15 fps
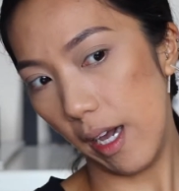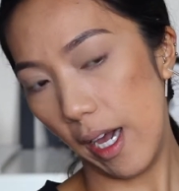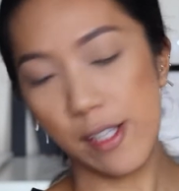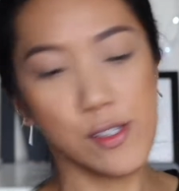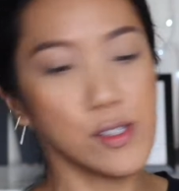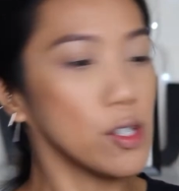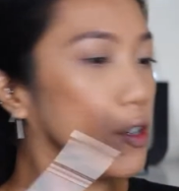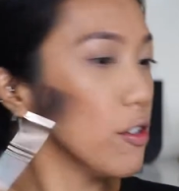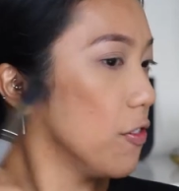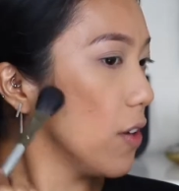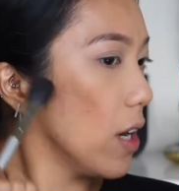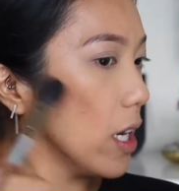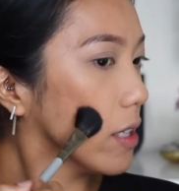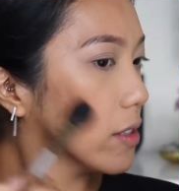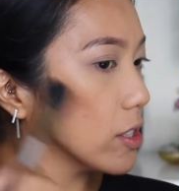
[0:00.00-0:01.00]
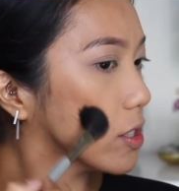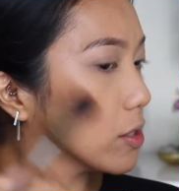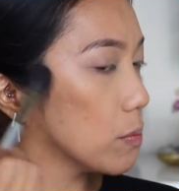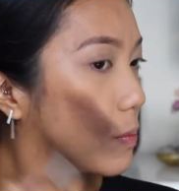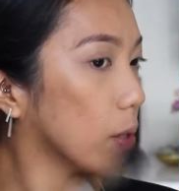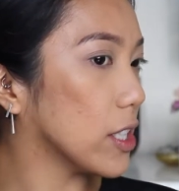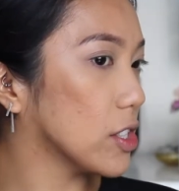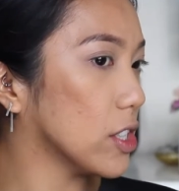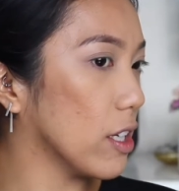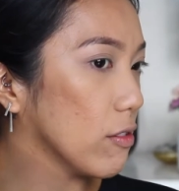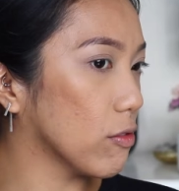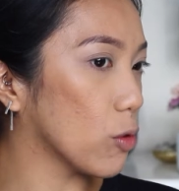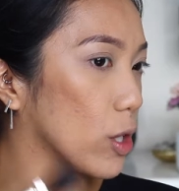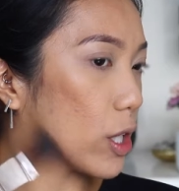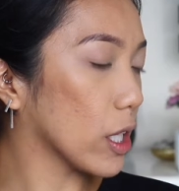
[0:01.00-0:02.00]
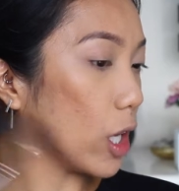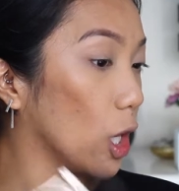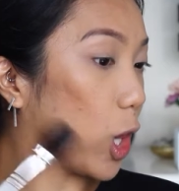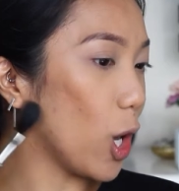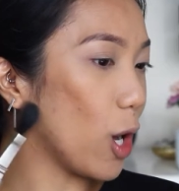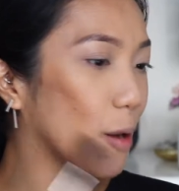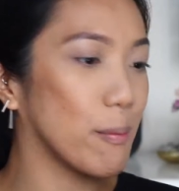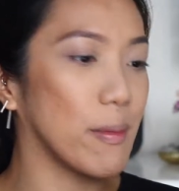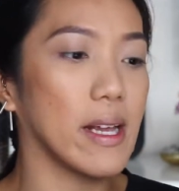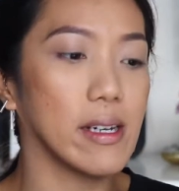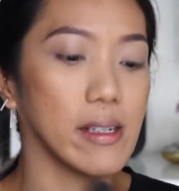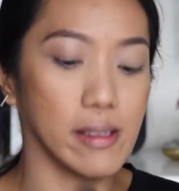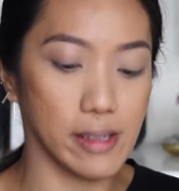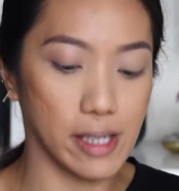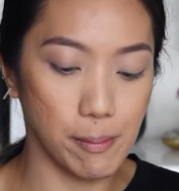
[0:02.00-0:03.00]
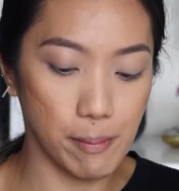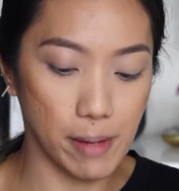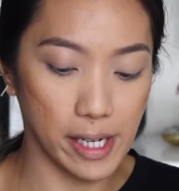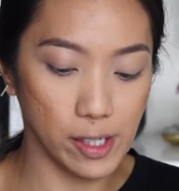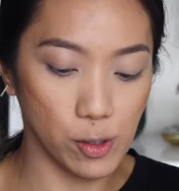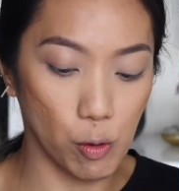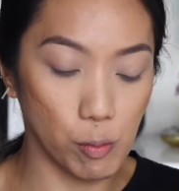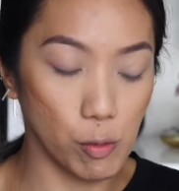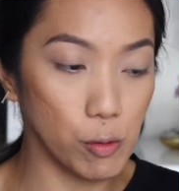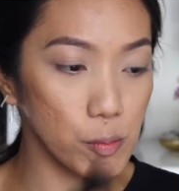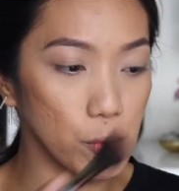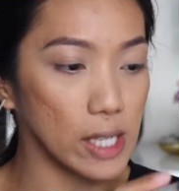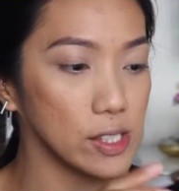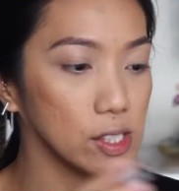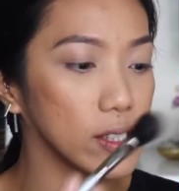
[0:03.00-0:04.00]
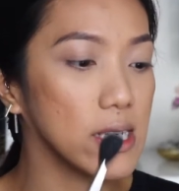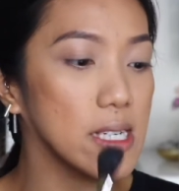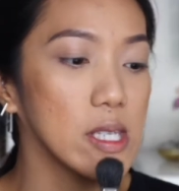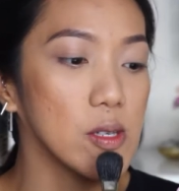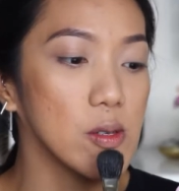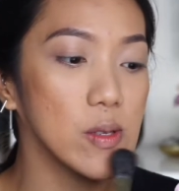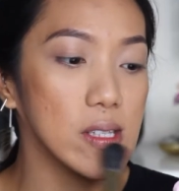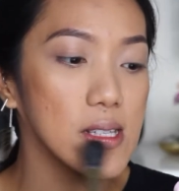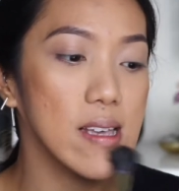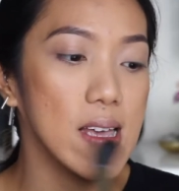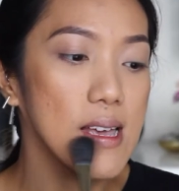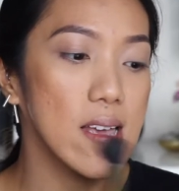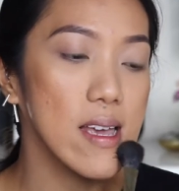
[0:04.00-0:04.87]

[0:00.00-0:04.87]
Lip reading: And so far this brush have worked a lot better than my normal brush that I use.